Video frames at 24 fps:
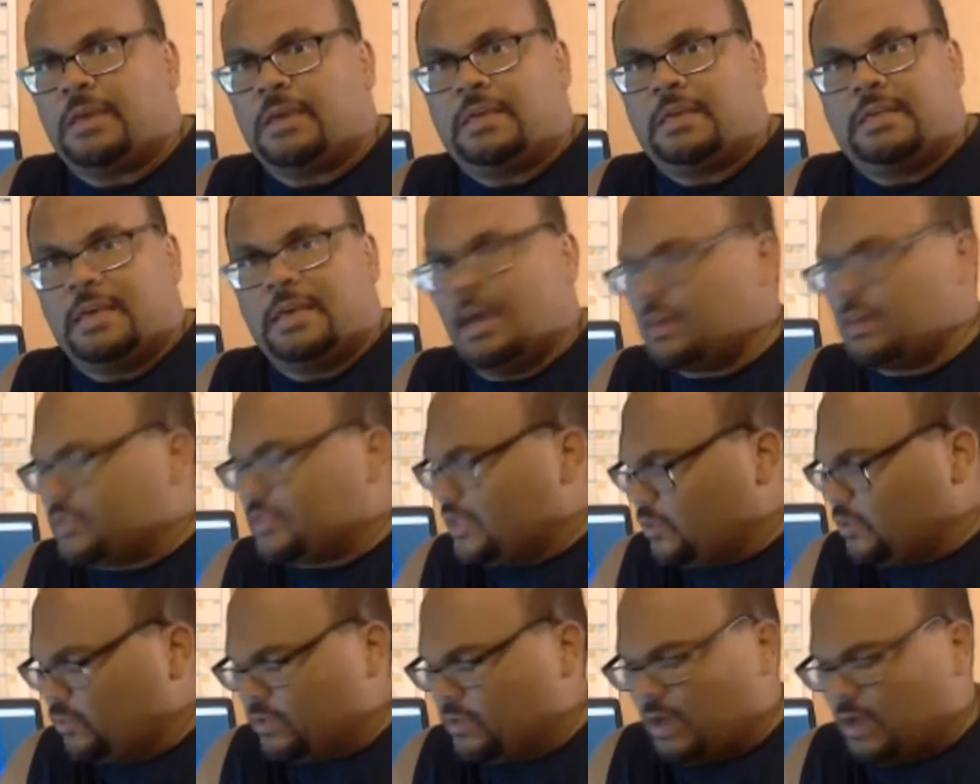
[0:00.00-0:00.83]
yes,
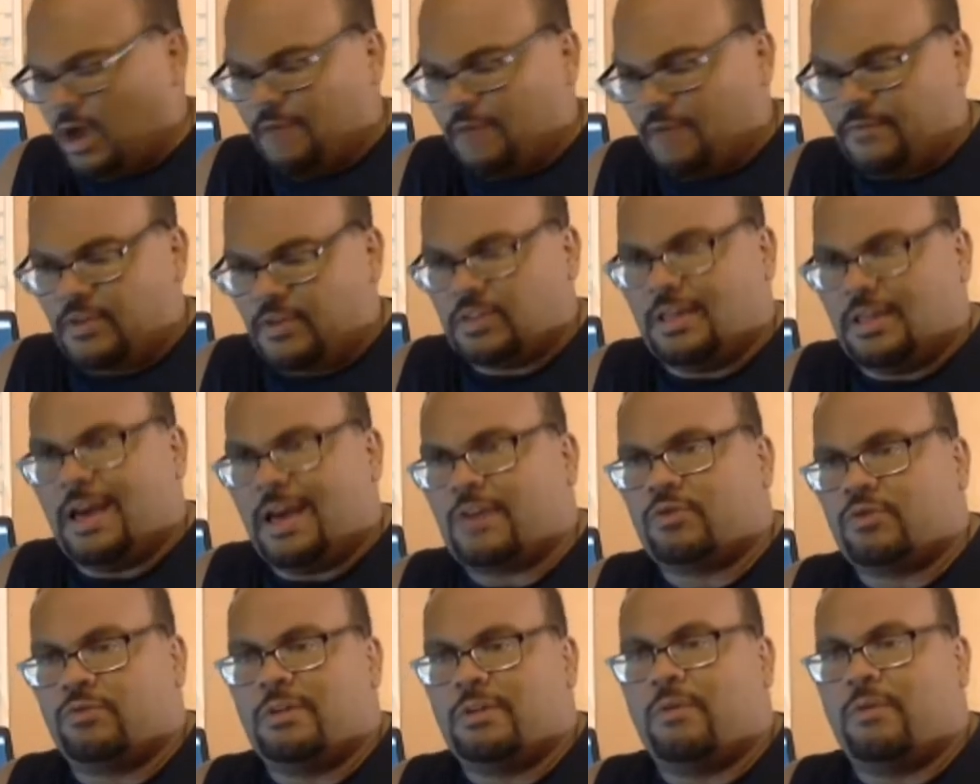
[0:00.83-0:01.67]
this was an offense
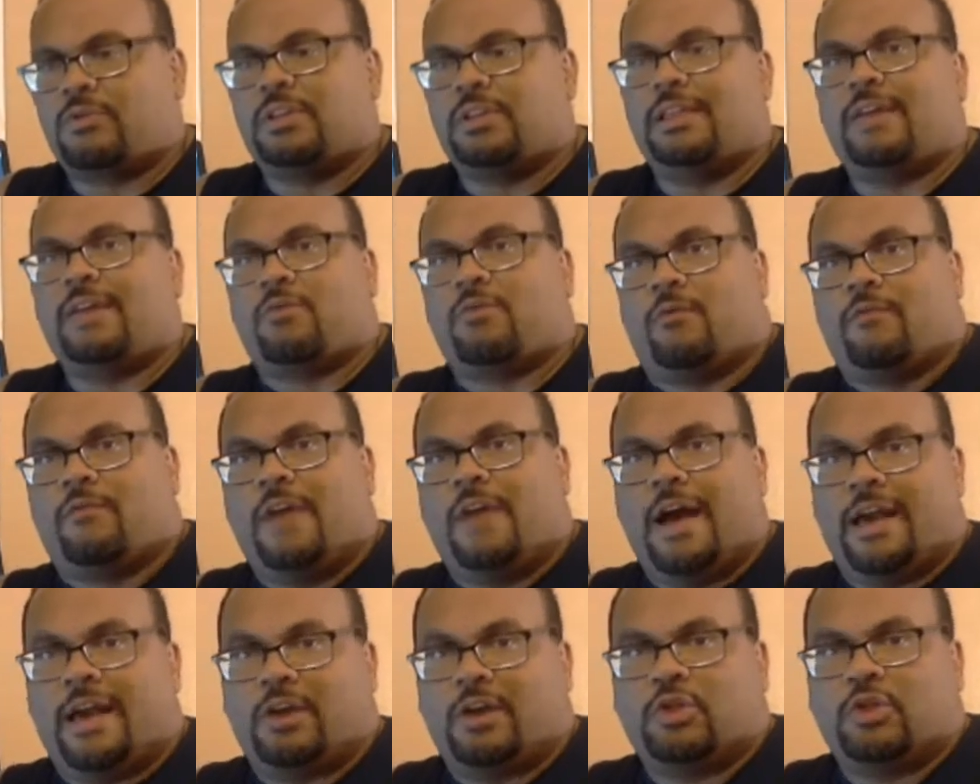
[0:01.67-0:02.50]
last year that was
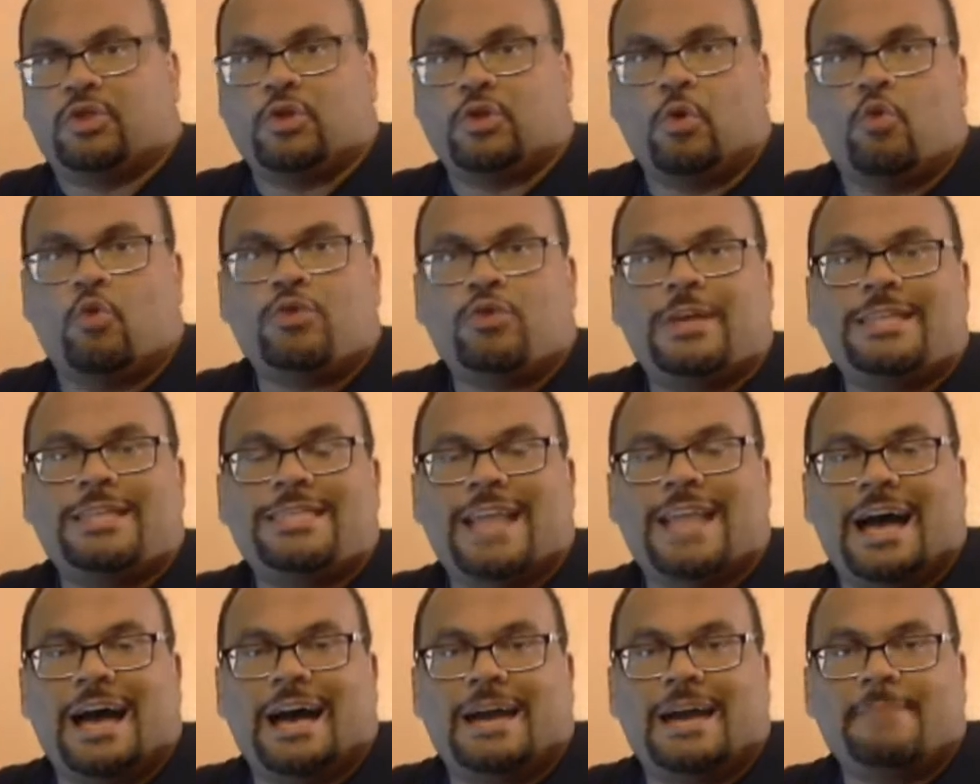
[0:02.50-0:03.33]
electrifying.
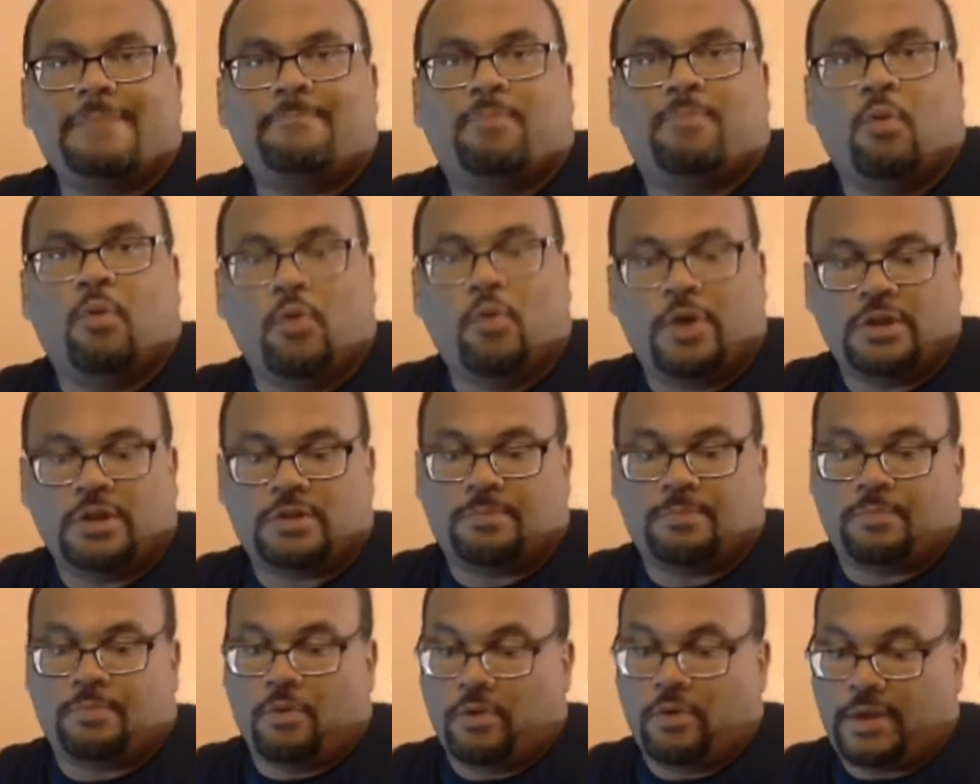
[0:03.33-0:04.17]
39 points
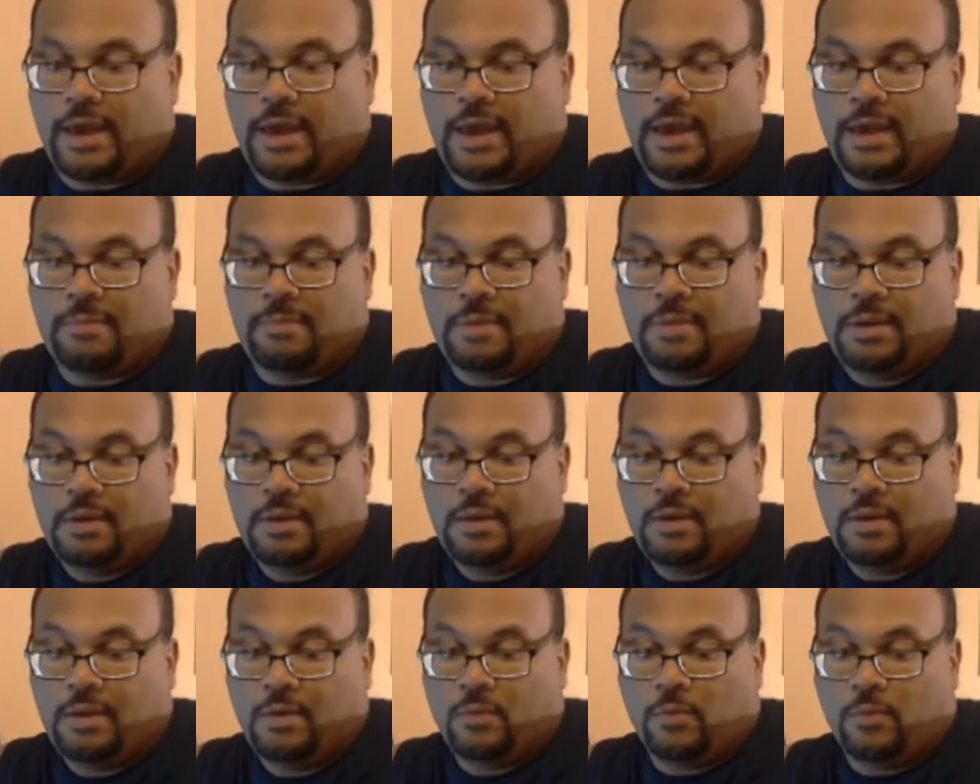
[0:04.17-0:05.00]
per game,
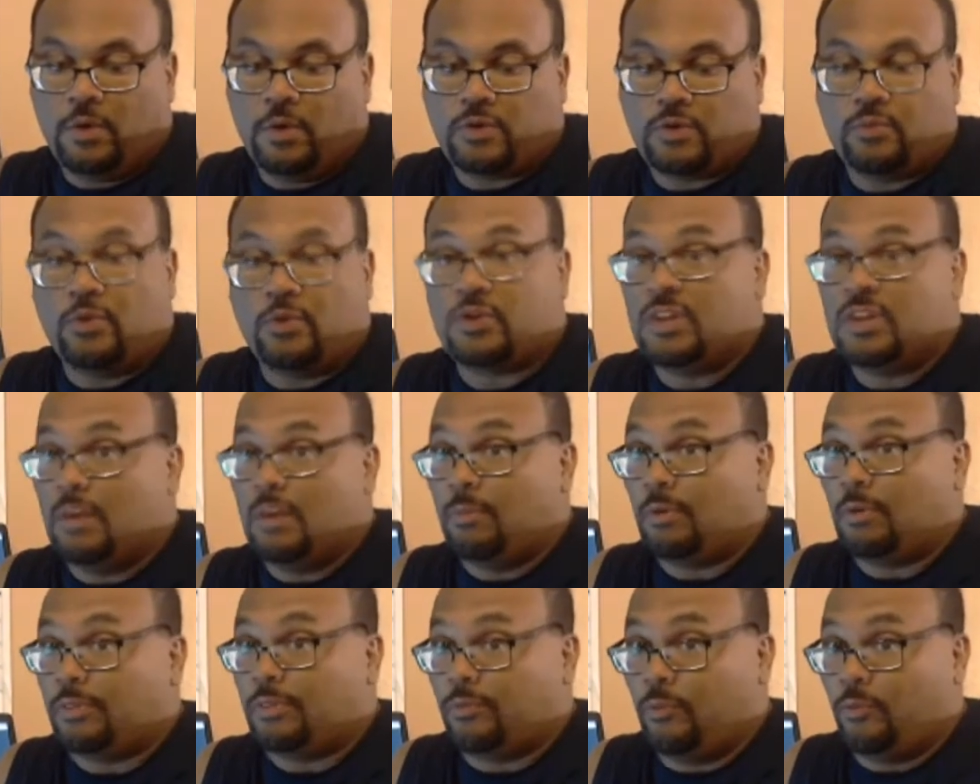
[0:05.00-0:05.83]
which was
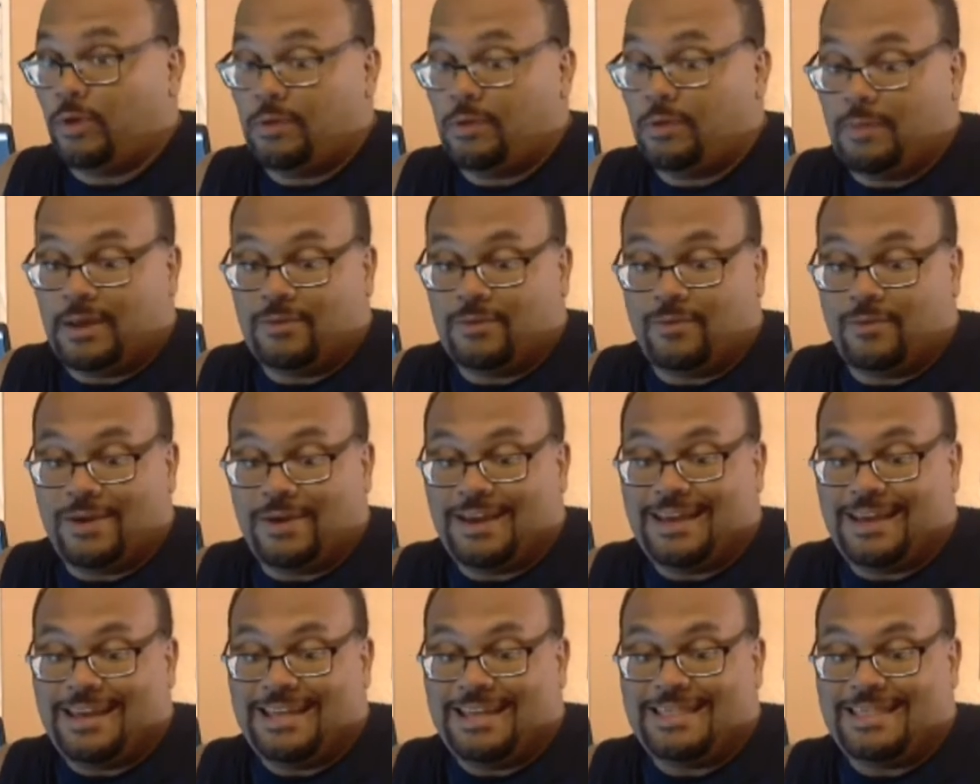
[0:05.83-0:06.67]
number three, by the
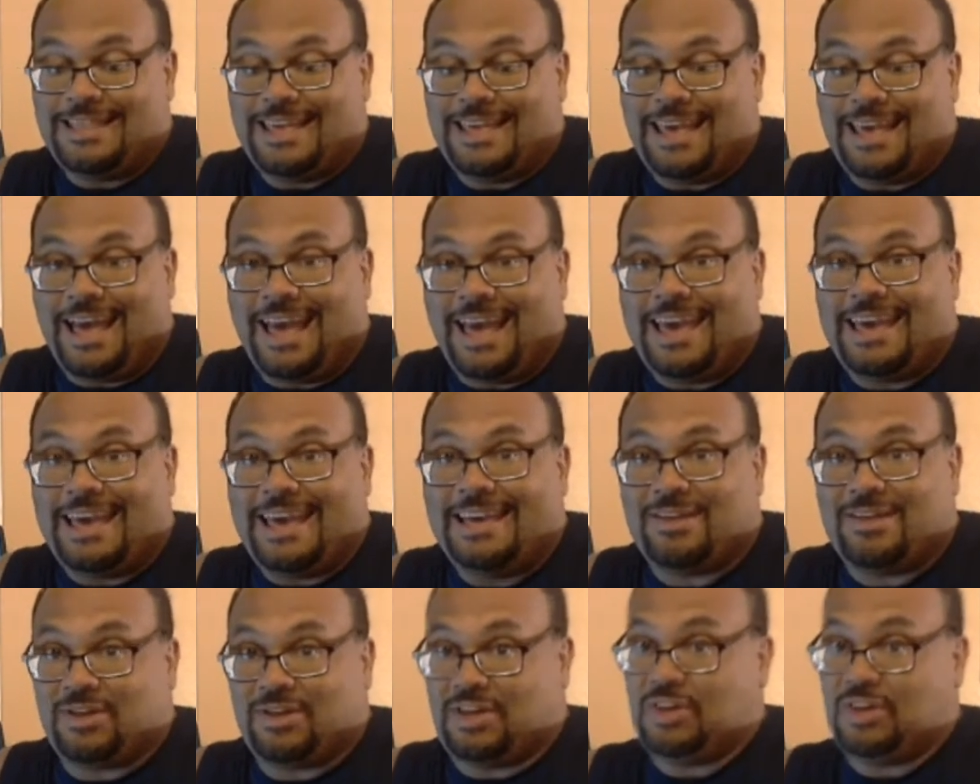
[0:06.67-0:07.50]
way, in the
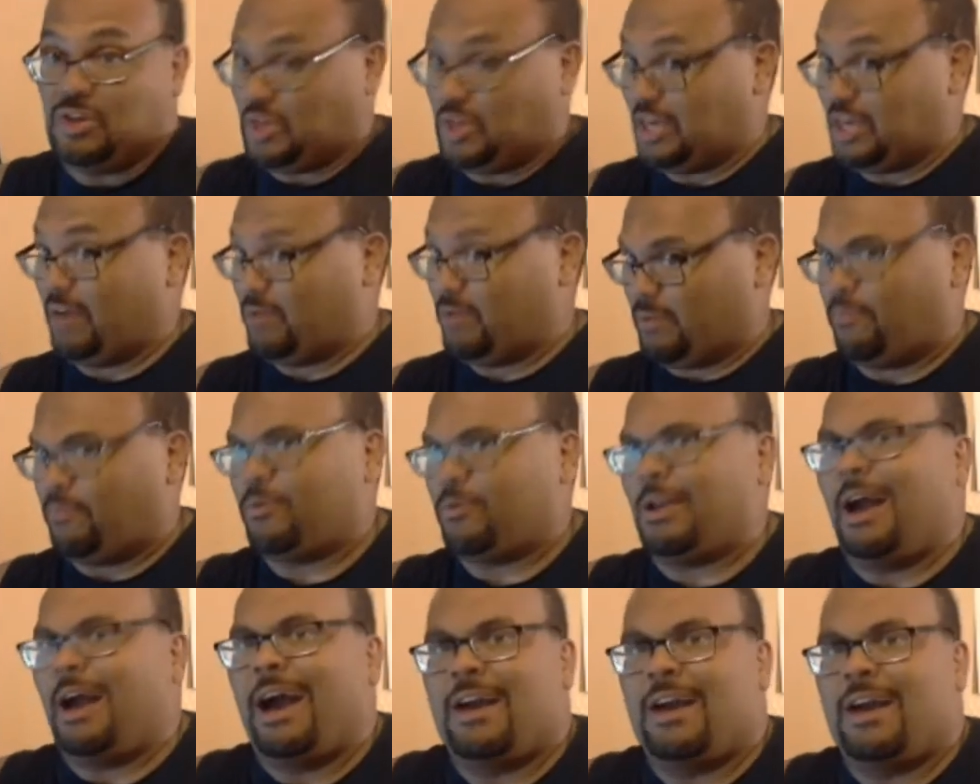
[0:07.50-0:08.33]
ACC. It was a
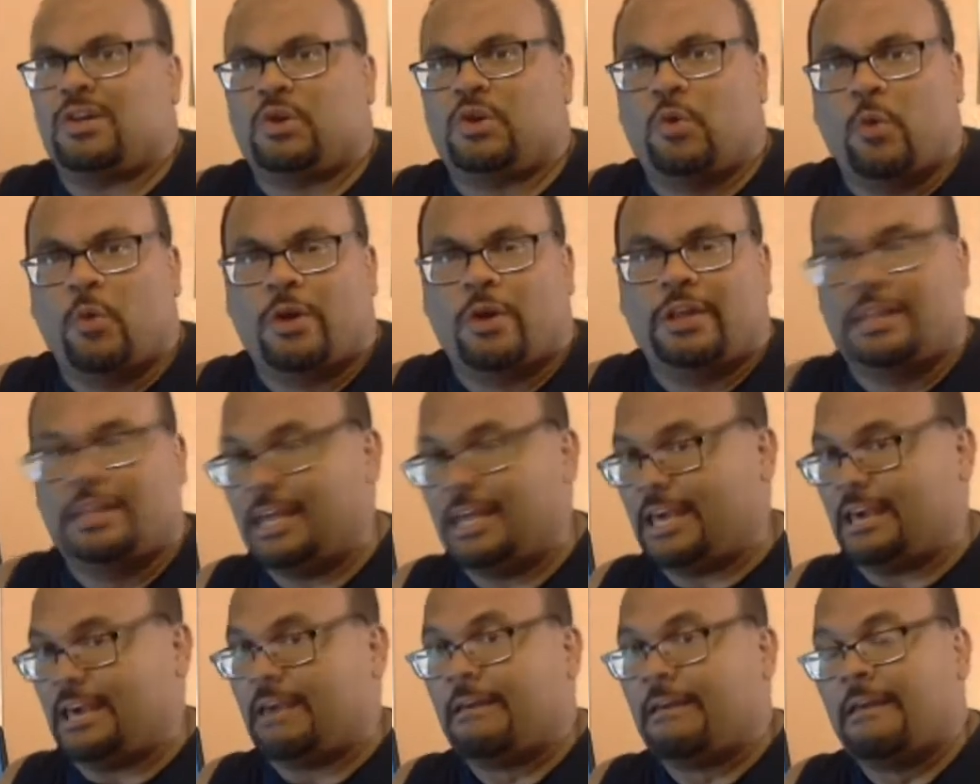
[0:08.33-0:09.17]
pretty high-scoring
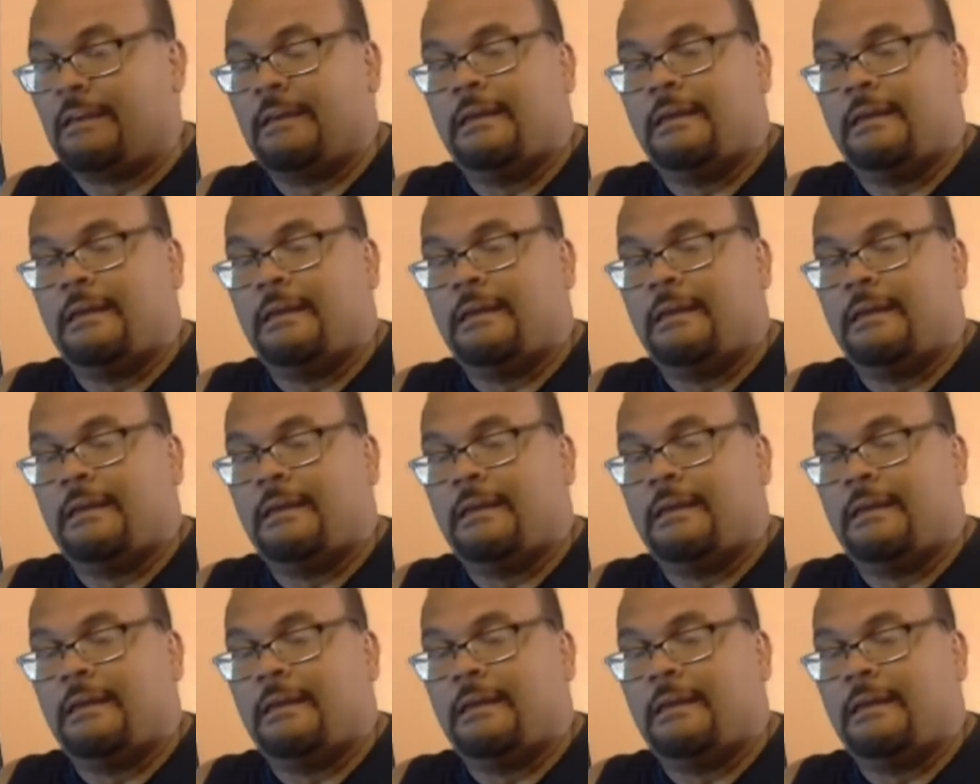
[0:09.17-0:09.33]
league.